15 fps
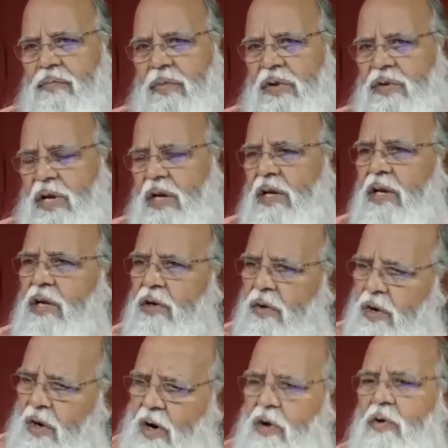This technique you
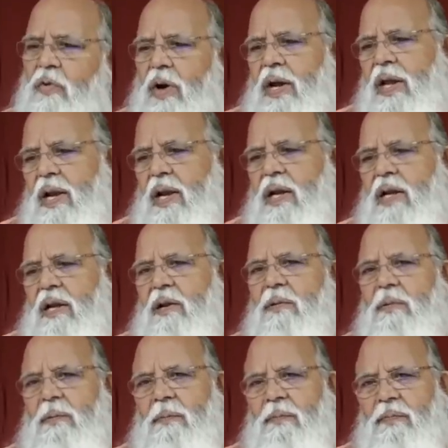will not do again, I tell
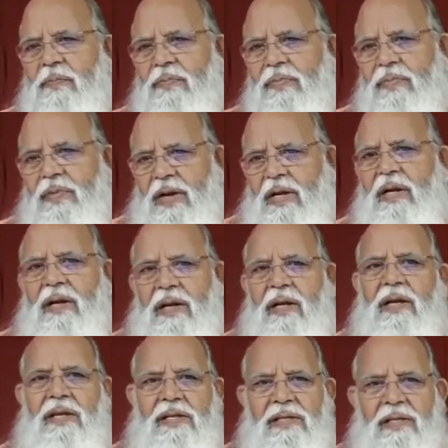you. The
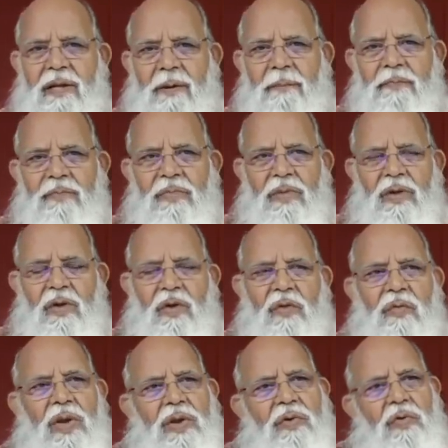technique is,
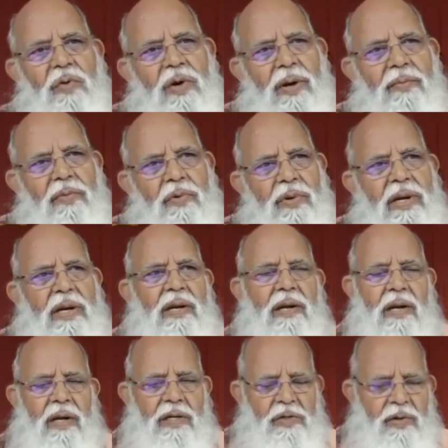when you come to it,
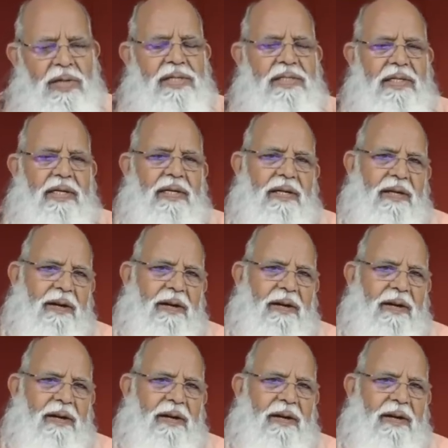uh, USA,